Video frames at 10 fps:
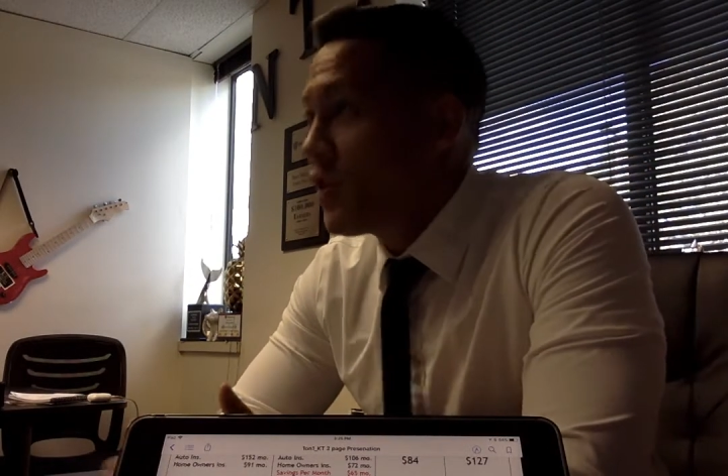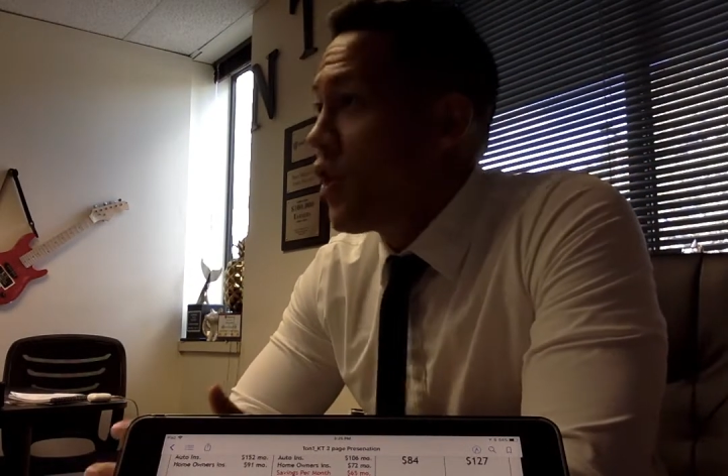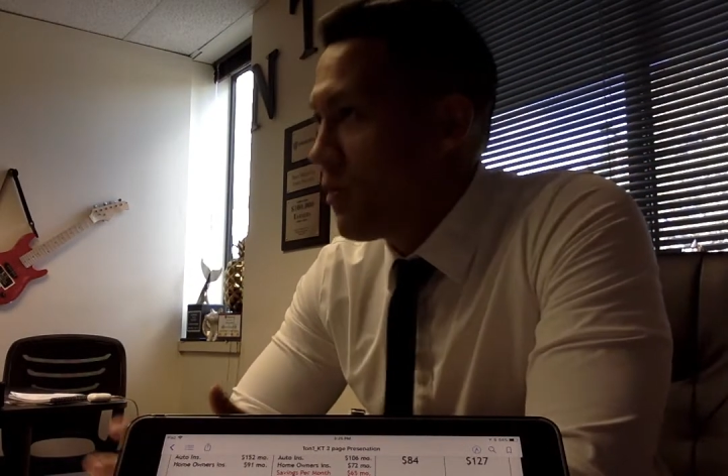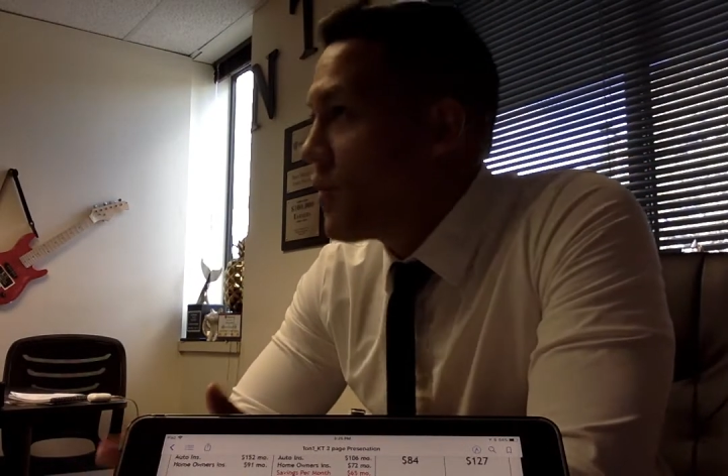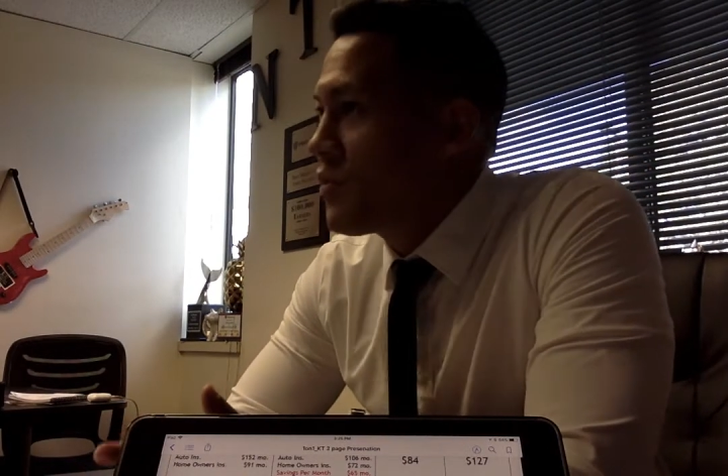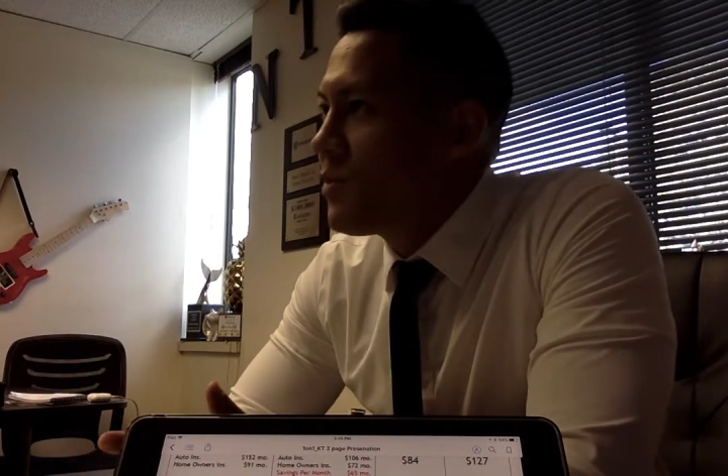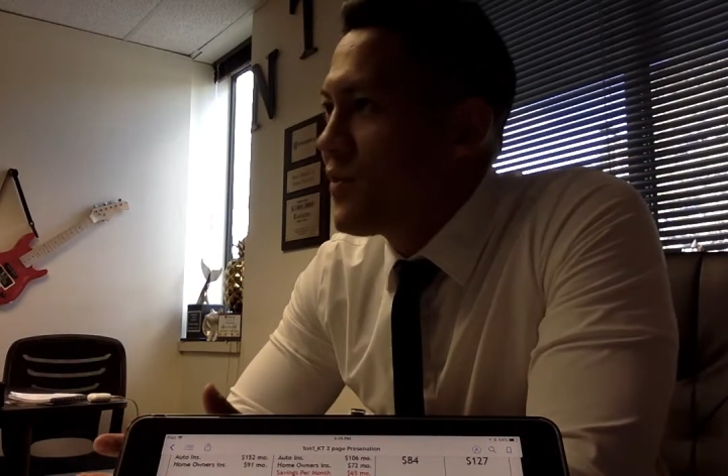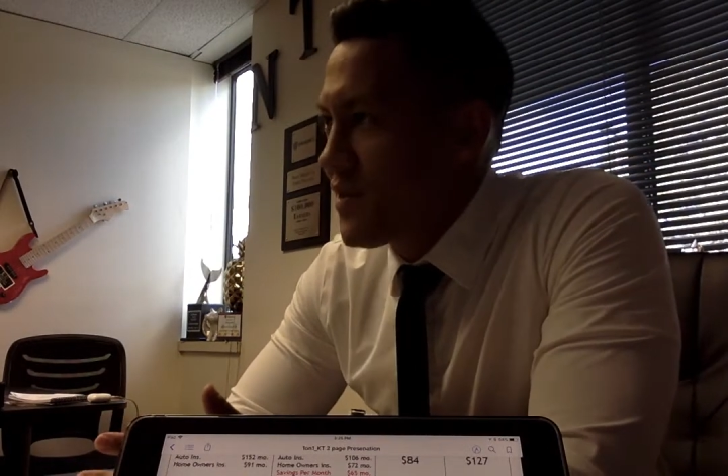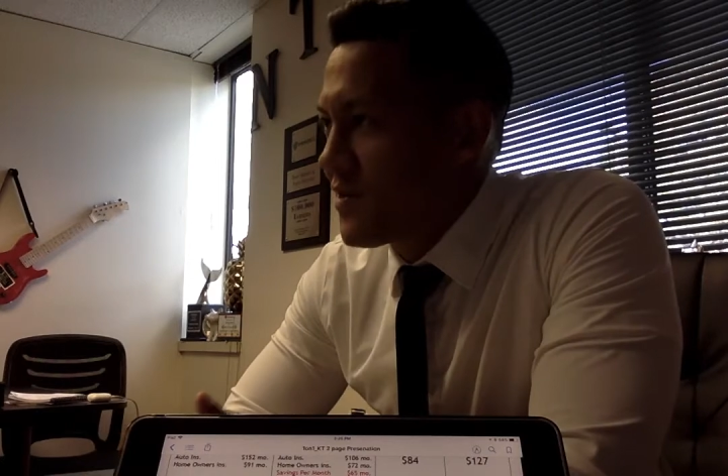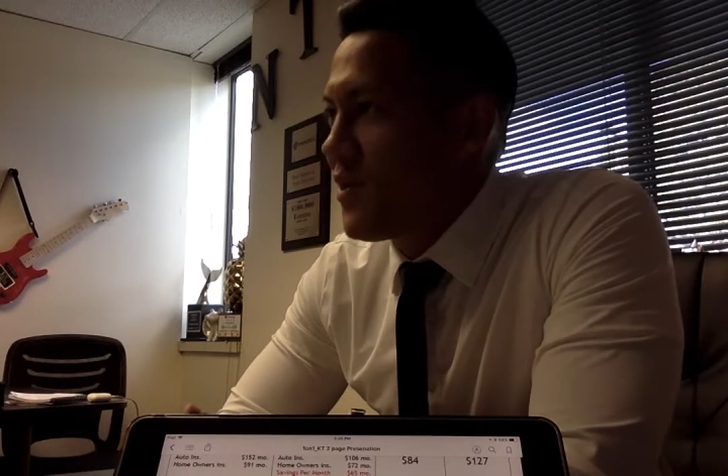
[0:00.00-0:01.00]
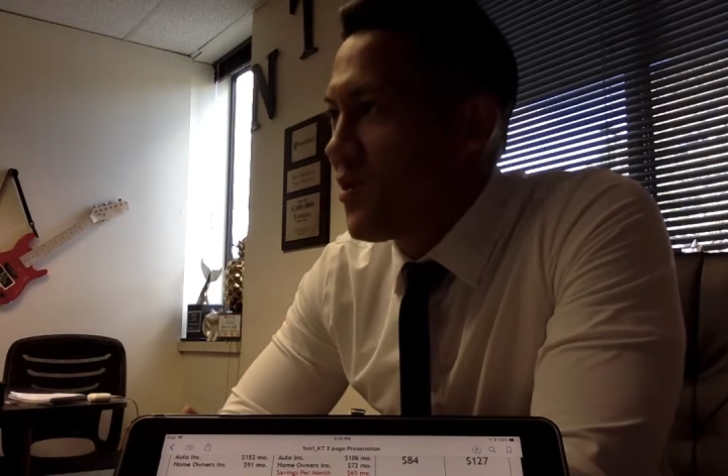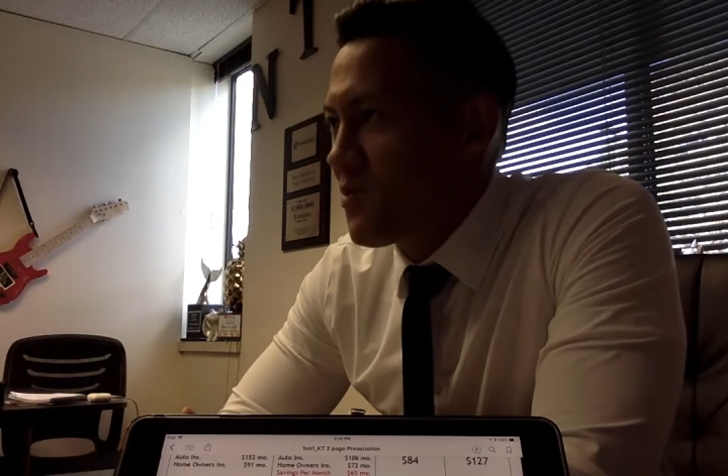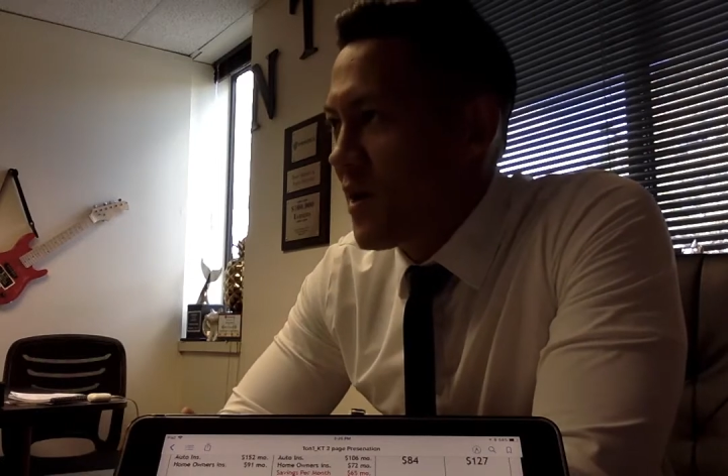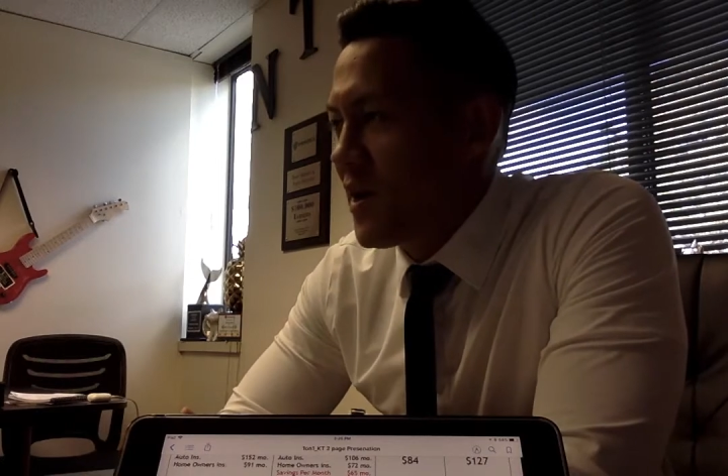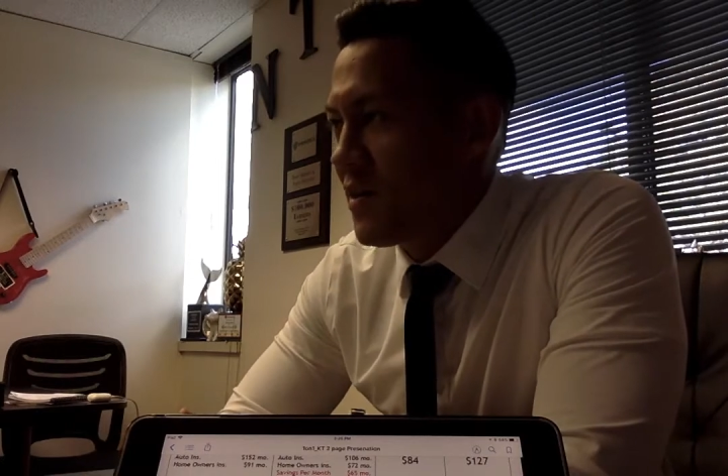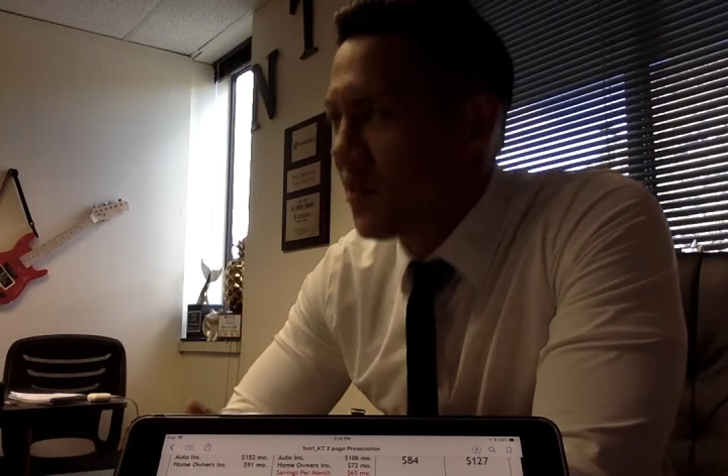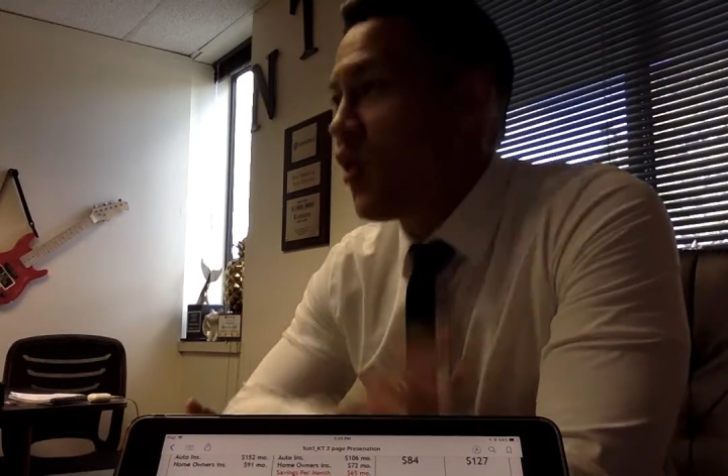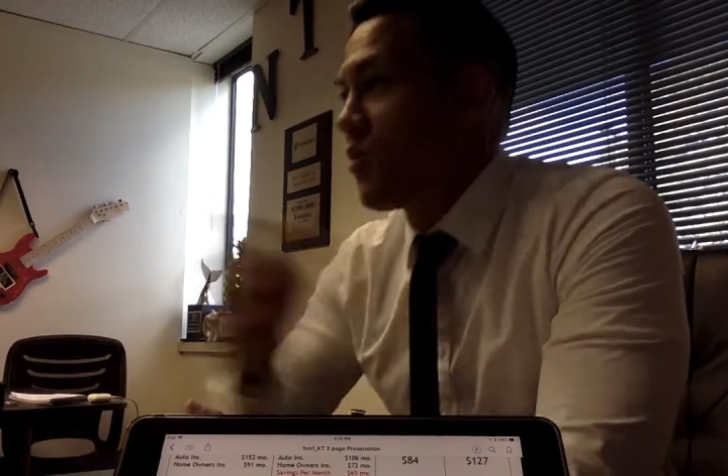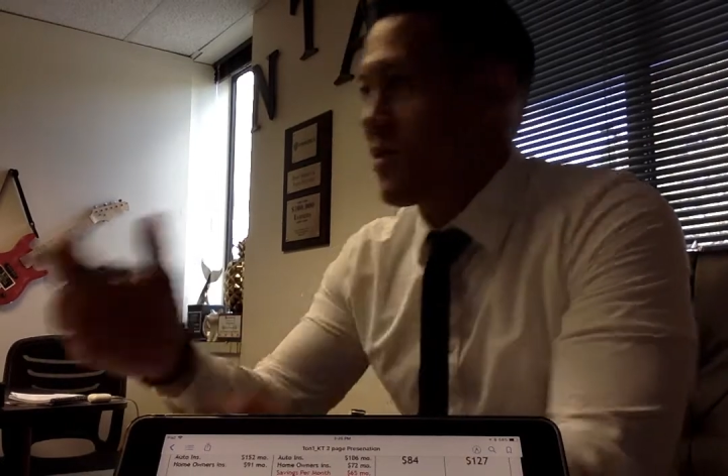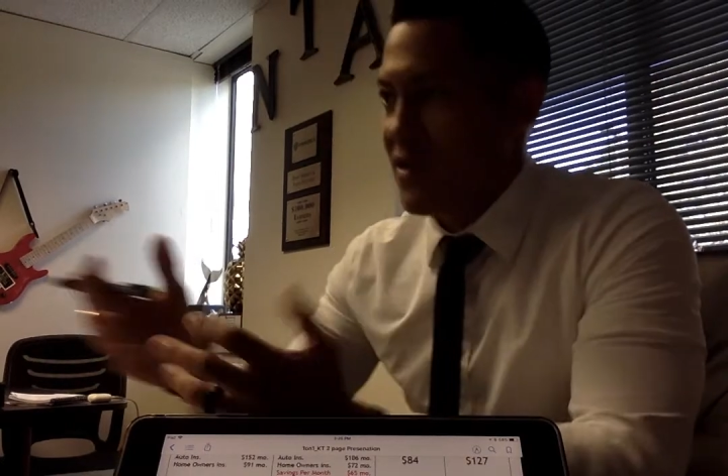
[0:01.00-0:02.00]
Your home. Most people say their home, right? Their
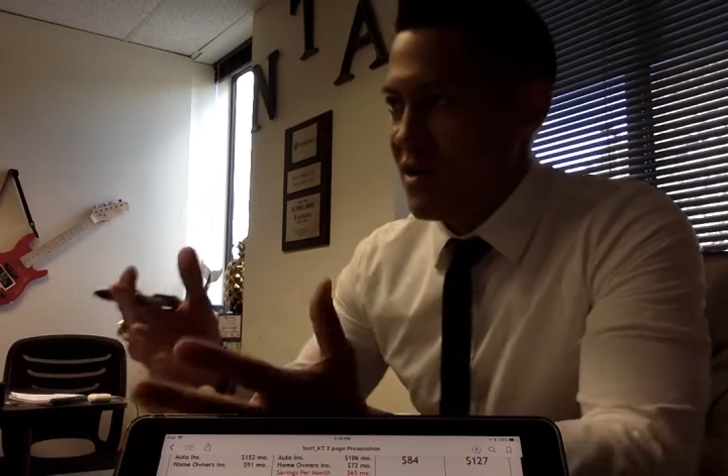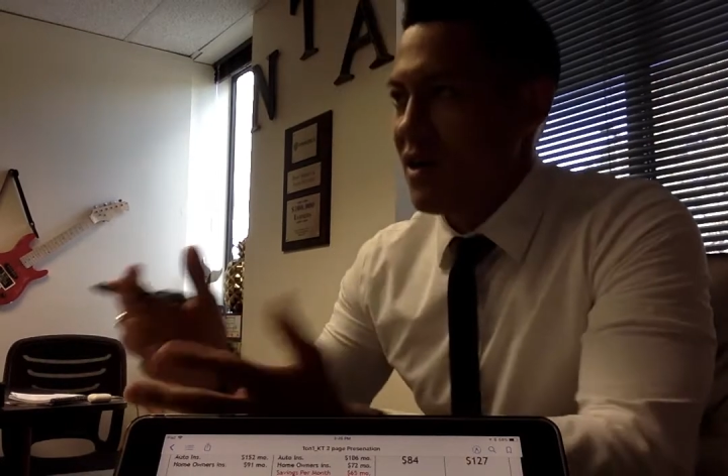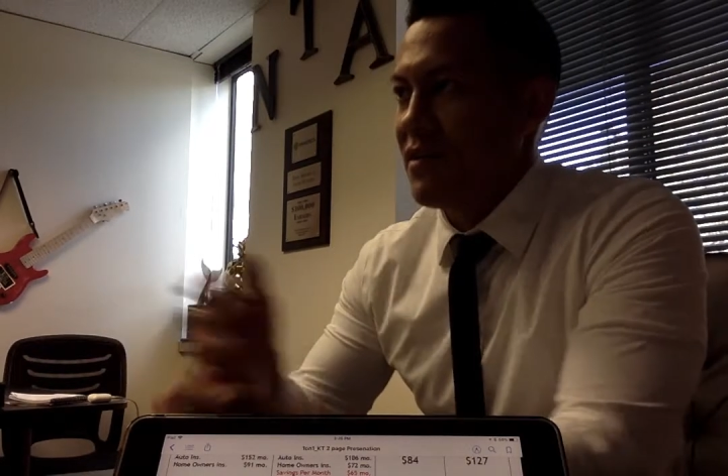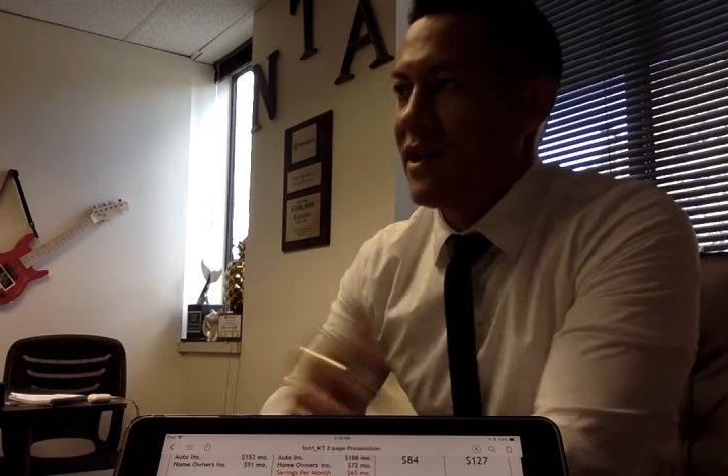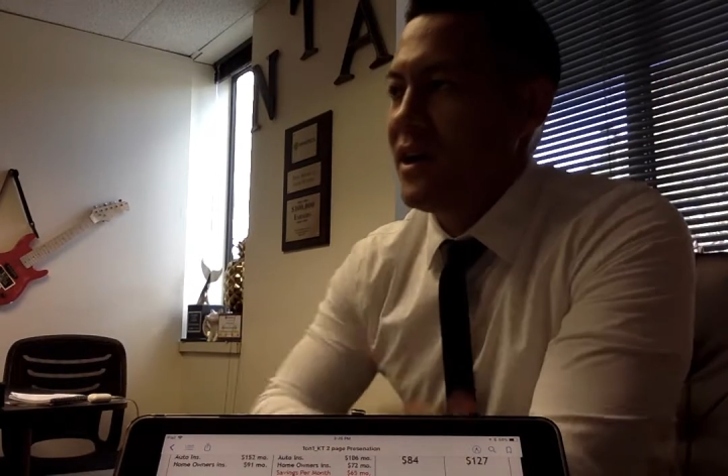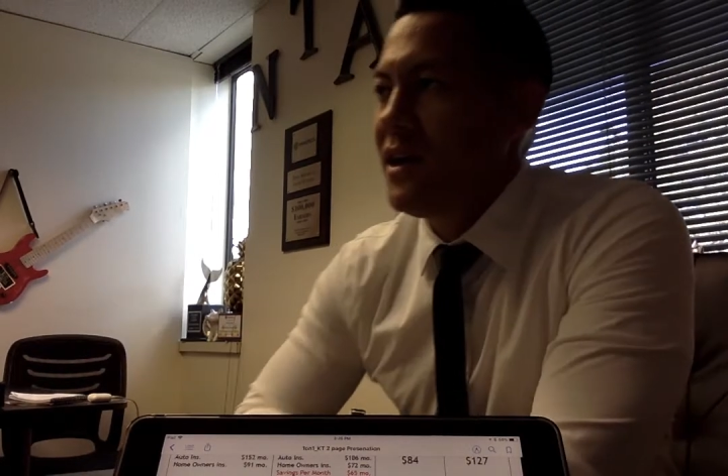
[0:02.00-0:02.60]
home or their car, right?